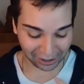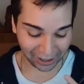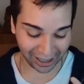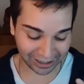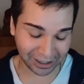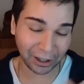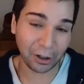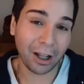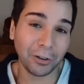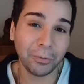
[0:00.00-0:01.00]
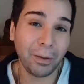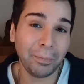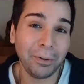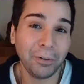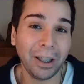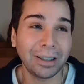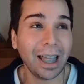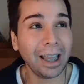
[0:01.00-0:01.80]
It's, I don't know, maybe it's not